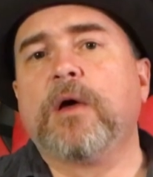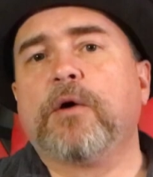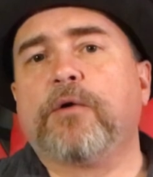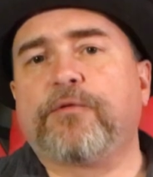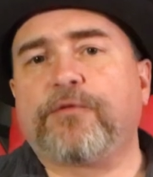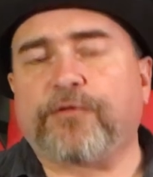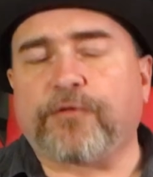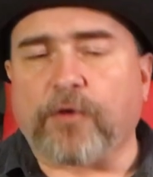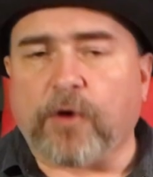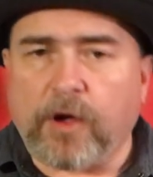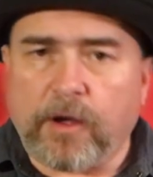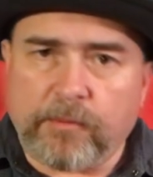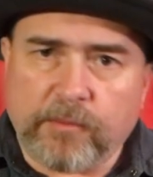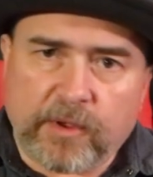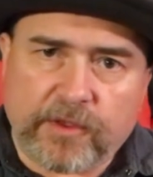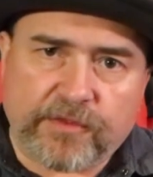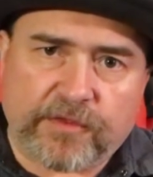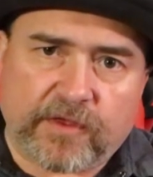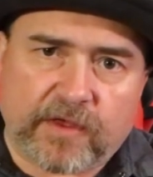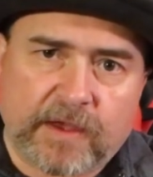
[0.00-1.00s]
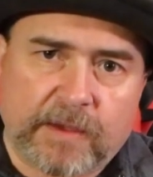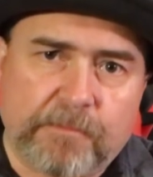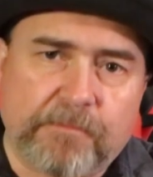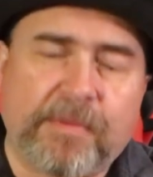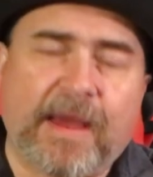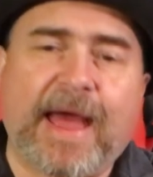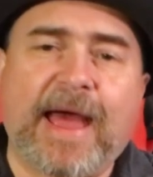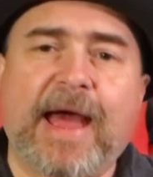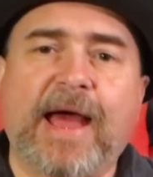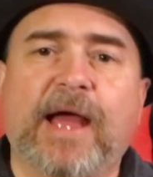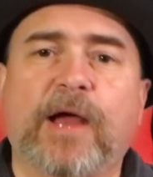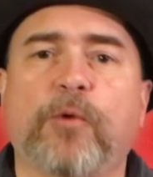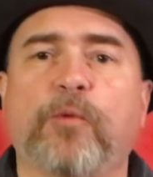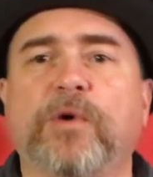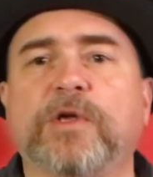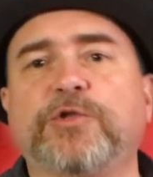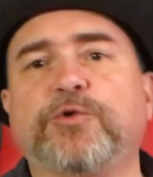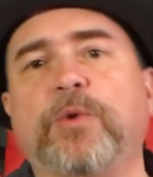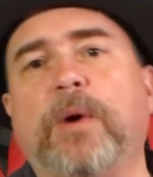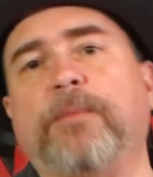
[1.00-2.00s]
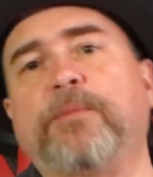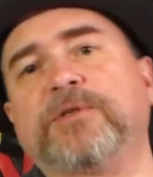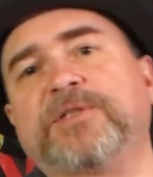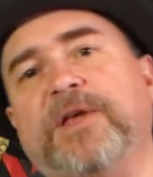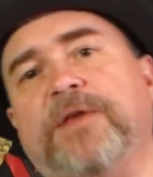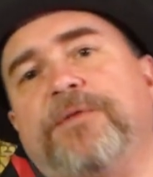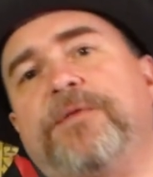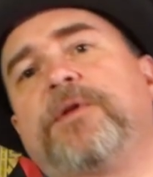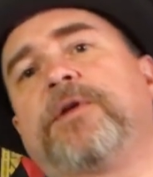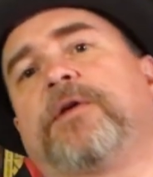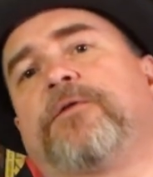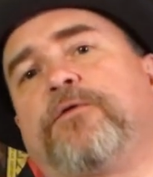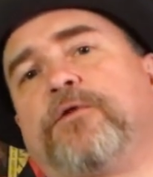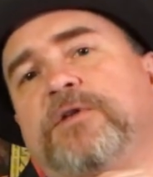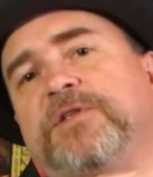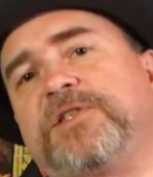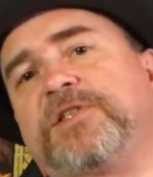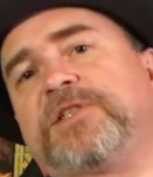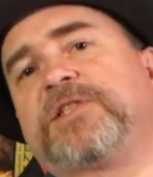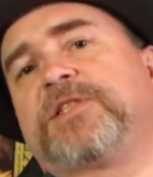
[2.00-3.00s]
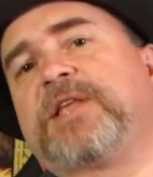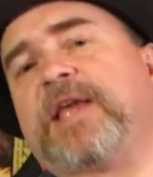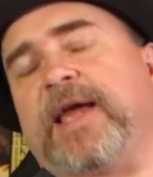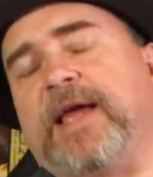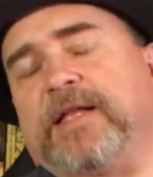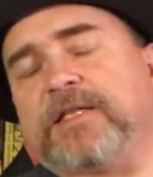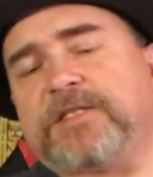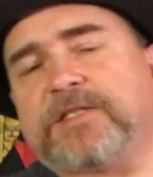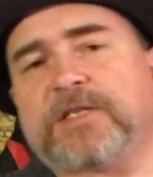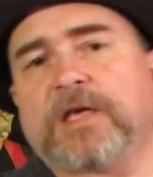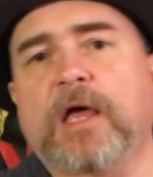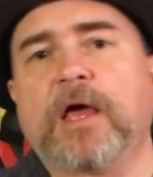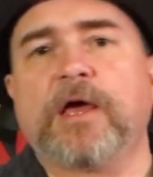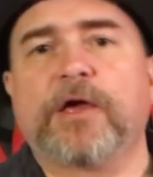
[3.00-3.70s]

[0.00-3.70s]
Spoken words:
from the bag, which represent the different states.